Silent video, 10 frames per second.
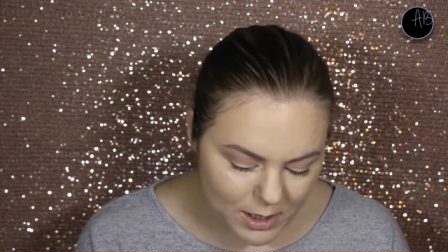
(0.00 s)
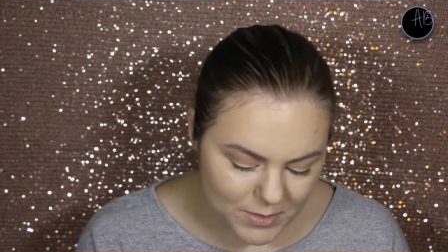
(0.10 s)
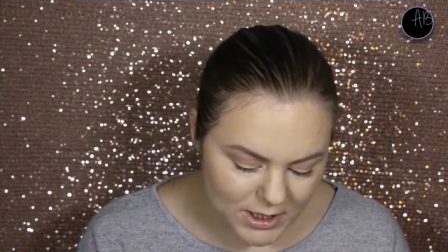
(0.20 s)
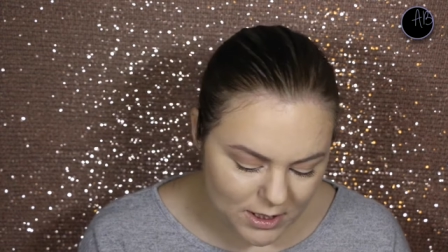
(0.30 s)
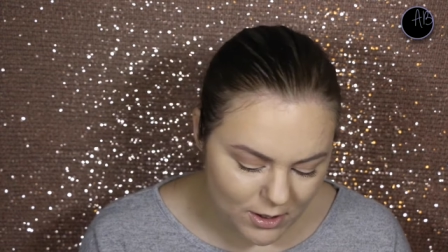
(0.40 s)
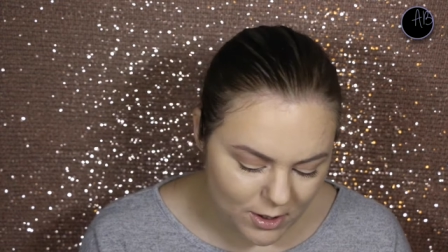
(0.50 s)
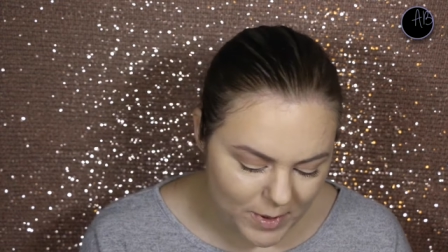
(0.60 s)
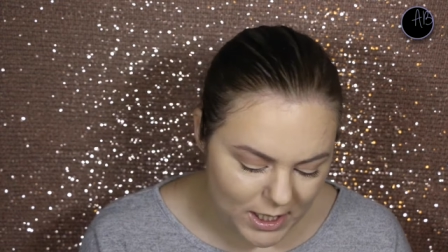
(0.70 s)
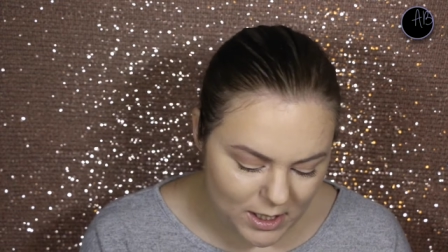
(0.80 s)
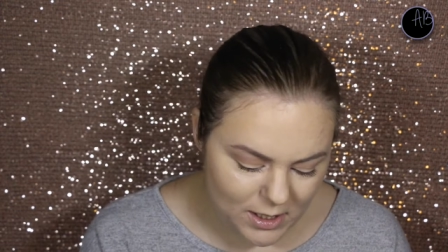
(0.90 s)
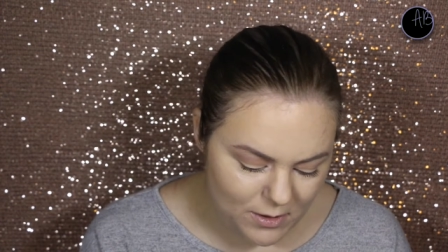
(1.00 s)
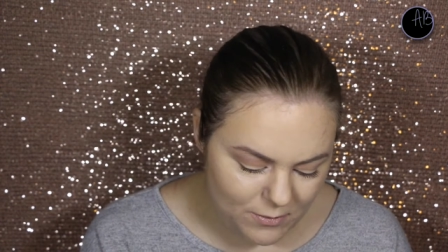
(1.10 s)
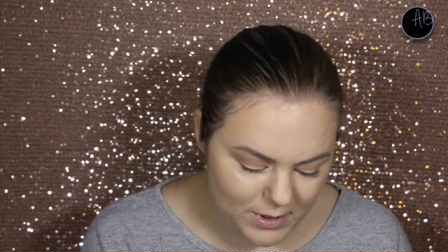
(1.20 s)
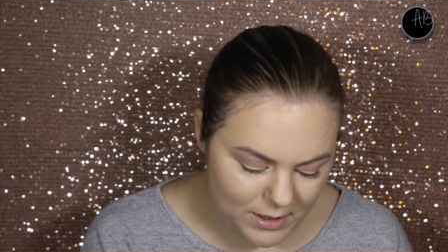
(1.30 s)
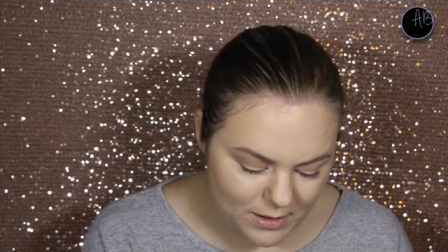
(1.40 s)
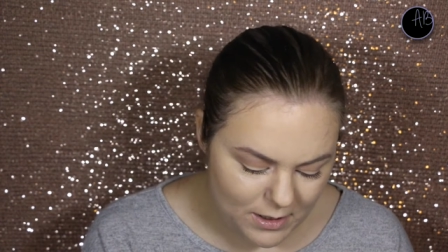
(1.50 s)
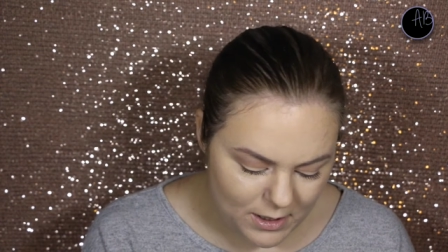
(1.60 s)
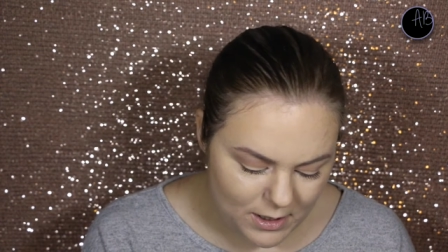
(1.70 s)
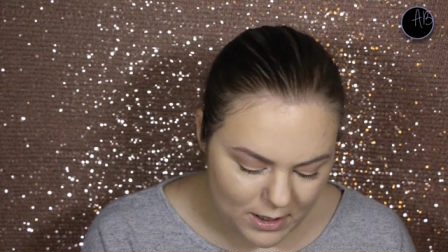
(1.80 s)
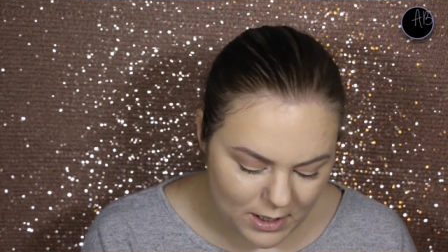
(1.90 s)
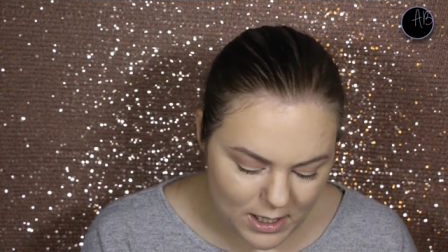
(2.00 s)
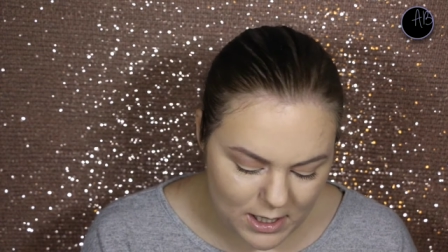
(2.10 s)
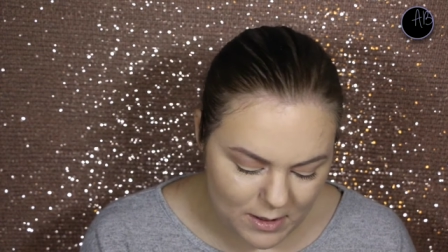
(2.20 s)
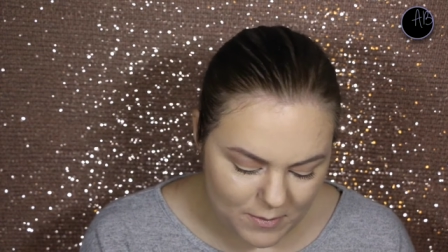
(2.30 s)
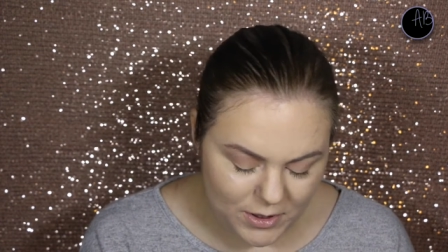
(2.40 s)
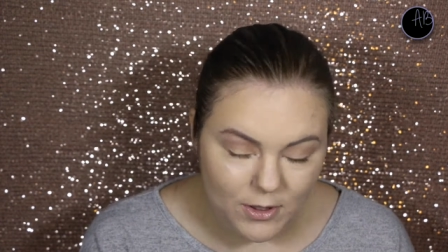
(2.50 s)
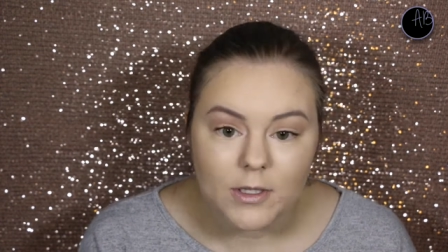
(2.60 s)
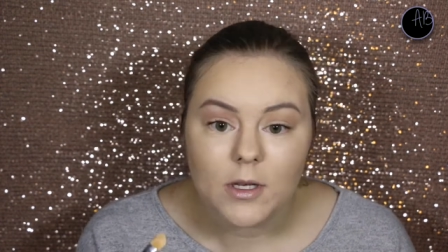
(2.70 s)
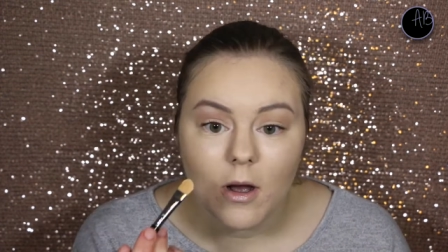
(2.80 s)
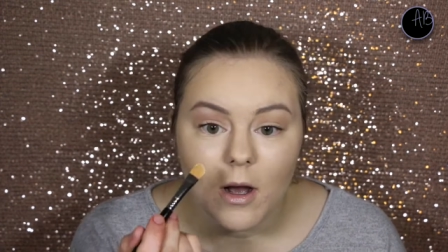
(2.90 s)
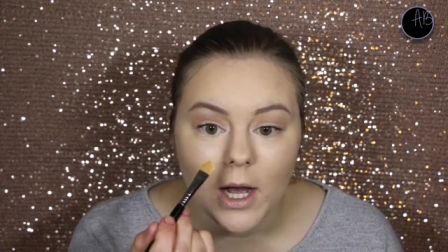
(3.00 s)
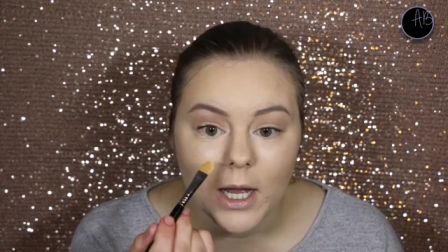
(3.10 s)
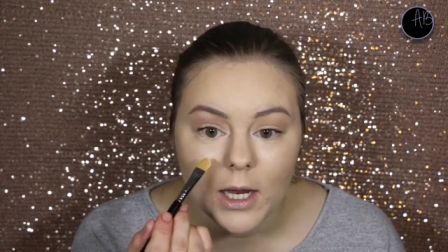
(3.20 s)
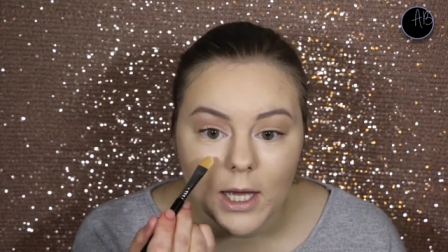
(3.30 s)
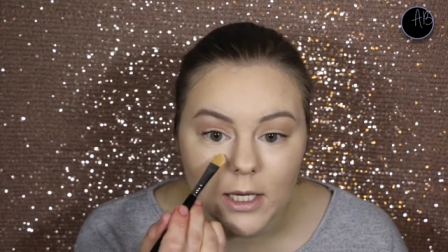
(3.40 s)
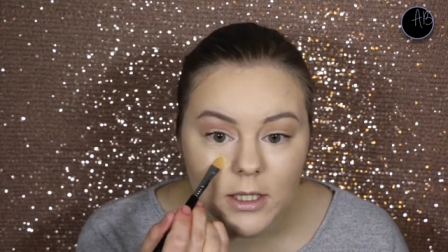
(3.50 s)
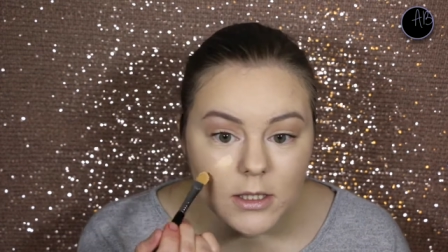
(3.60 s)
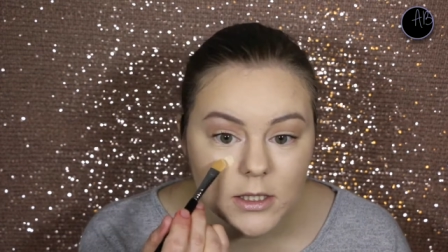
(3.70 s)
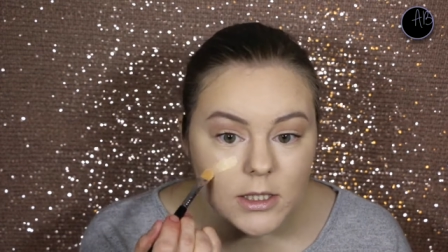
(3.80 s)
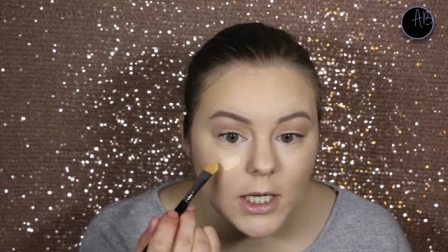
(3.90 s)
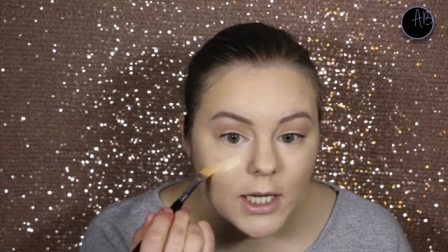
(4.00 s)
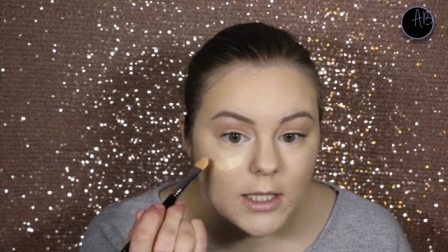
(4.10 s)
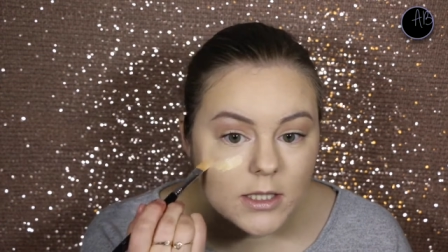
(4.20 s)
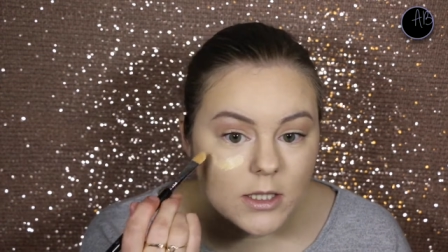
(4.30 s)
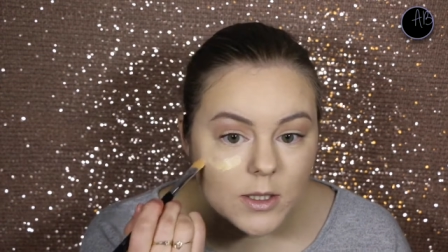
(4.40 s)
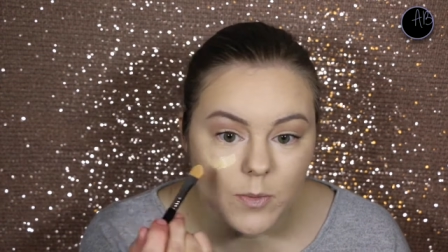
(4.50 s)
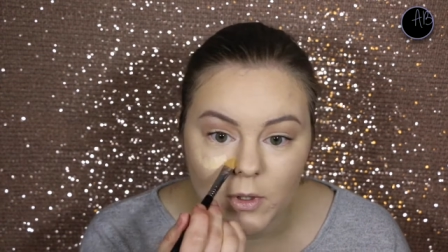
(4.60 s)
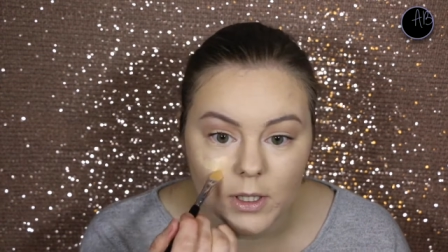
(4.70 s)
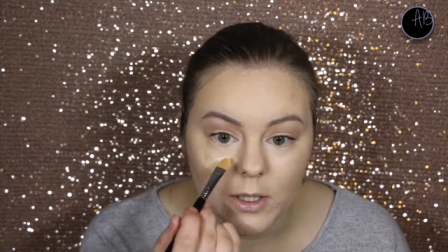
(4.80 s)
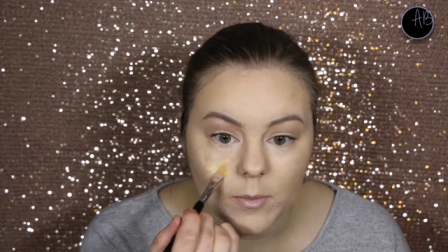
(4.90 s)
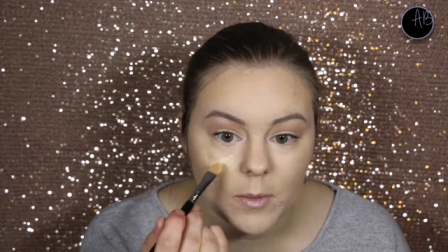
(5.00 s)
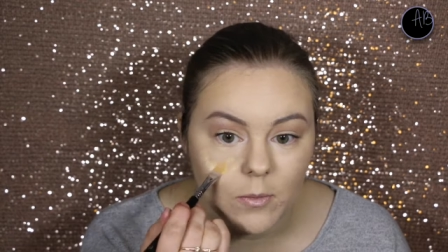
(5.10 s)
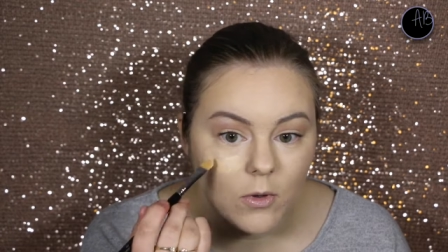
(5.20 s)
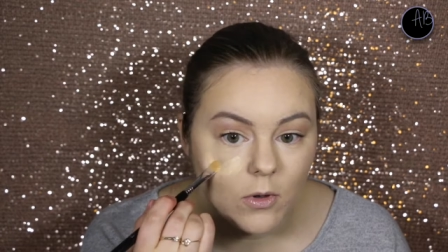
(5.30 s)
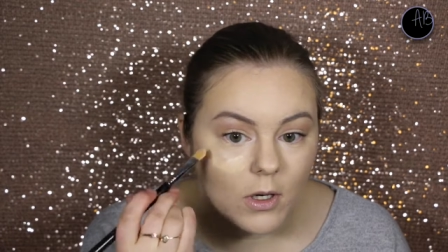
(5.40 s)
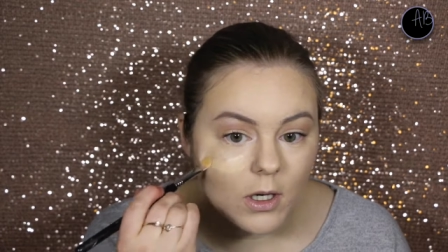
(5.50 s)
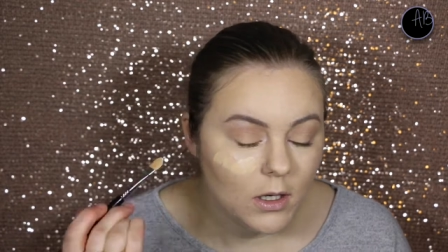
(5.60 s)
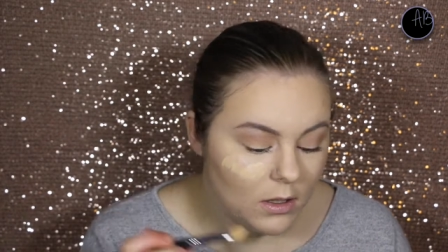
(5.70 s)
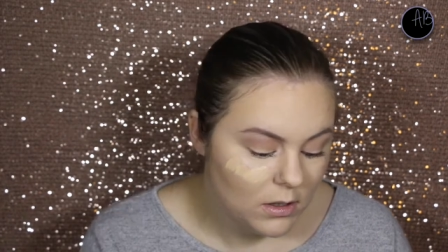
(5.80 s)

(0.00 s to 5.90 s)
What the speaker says: I'm just going to go back in with those highlight shades and just put a little bit more